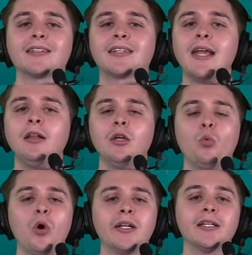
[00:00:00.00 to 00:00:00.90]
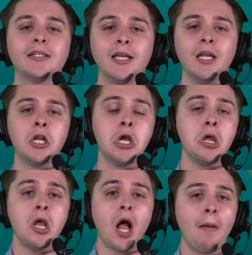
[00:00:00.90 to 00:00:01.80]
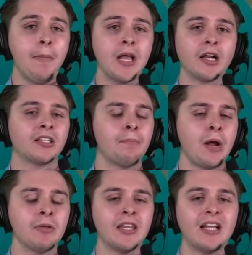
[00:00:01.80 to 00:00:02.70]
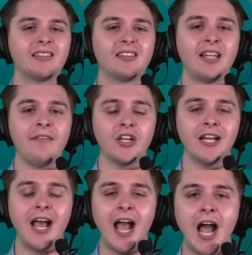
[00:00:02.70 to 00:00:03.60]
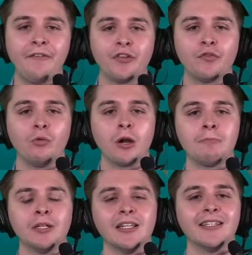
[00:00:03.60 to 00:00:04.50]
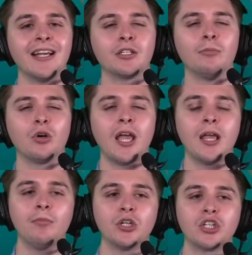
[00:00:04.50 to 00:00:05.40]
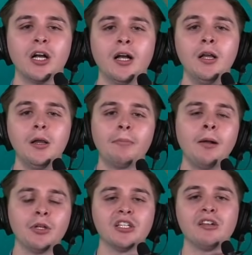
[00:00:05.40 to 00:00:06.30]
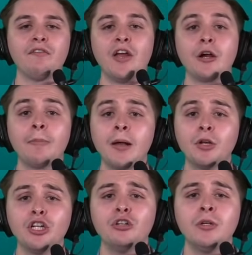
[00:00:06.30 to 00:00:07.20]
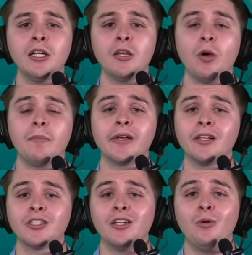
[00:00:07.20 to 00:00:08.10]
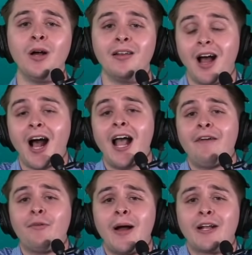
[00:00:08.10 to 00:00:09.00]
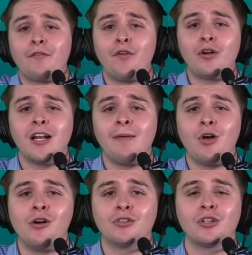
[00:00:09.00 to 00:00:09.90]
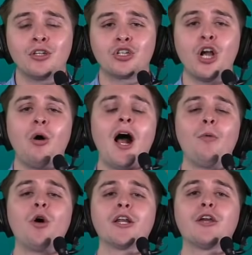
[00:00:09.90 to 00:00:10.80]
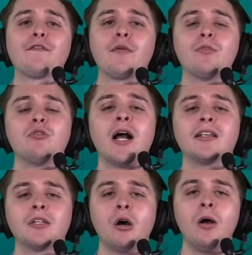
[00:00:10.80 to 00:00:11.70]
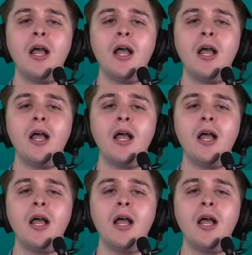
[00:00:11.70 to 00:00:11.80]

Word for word: Scale it 1 to 10. I'm going to be honest. I'm probably in that seven and a half if you want to play the decimal game, which uh, probably isn't fair, but I'm going to do it anyway because you know what? I have a microphone and I'm the host of the show. I want to hear from you guys, though.